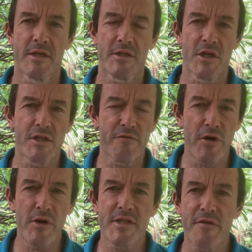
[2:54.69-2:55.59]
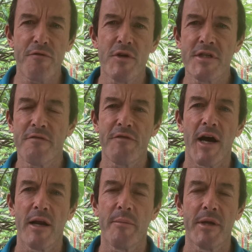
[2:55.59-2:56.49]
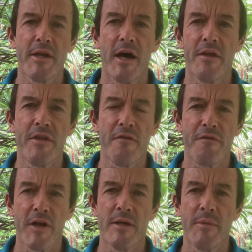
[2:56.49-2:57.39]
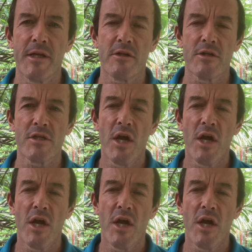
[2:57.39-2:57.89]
So it's a very different environment now, and the fundamentals